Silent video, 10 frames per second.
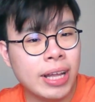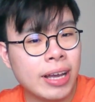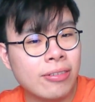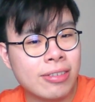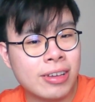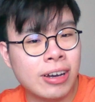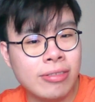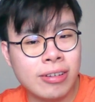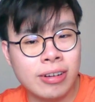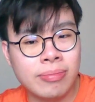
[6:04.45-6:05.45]
Black was
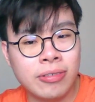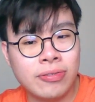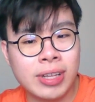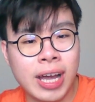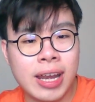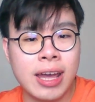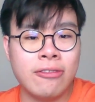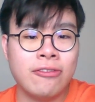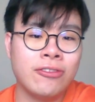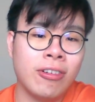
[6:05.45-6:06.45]
counting on the move knight
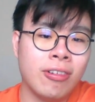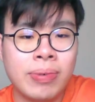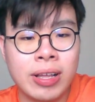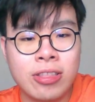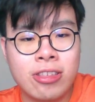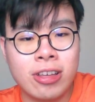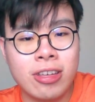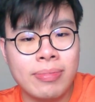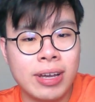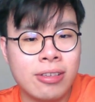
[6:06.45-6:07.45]
f4, but
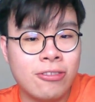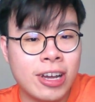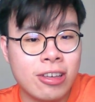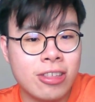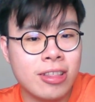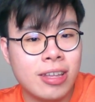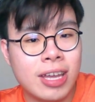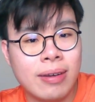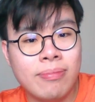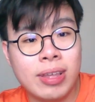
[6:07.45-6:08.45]
judging by his reaction,
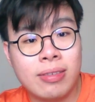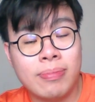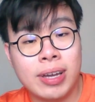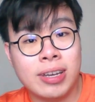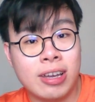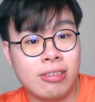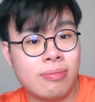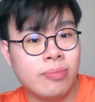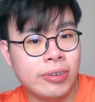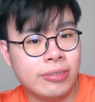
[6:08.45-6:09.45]
he had missed my
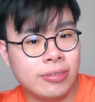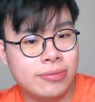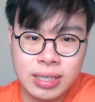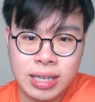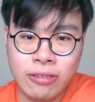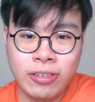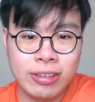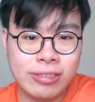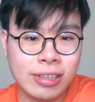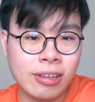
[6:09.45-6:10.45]
next move. I
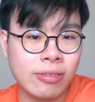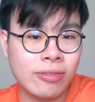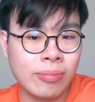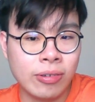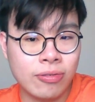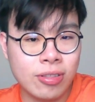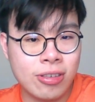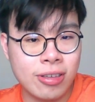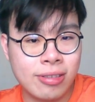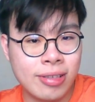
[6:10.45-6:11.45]
first started with the move
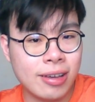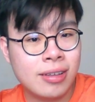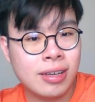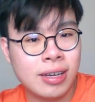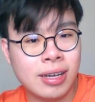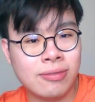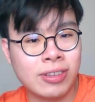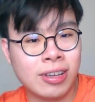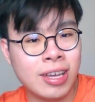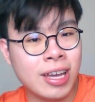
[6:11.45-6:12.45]
g6, and
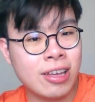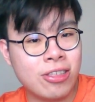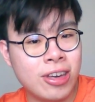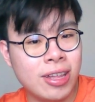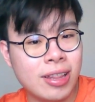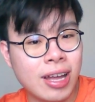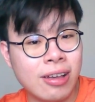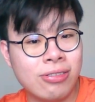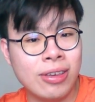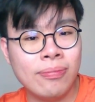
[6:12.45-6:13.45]
after king h8,
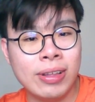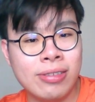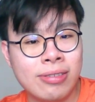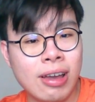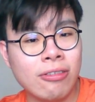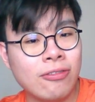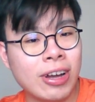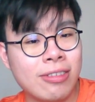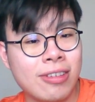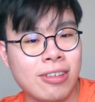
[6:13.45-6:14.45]
I simply
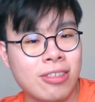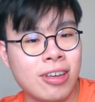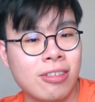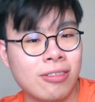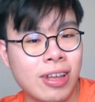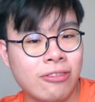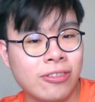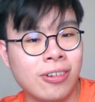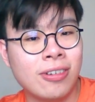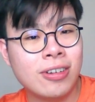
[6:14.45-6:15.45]
sacrificed the exchange on
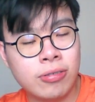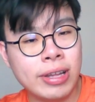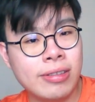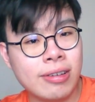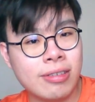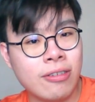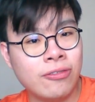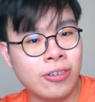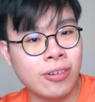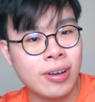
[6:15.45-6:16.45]
f4. Queen takes
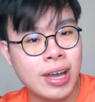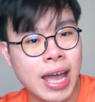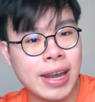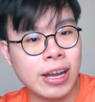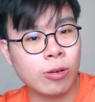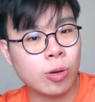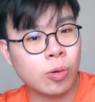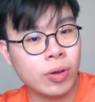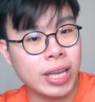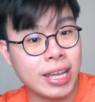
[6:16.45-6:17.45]
f4, and now
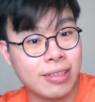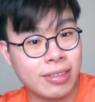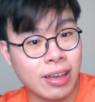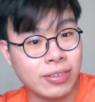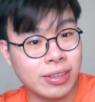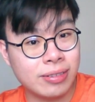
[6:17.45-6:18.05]
queen e7.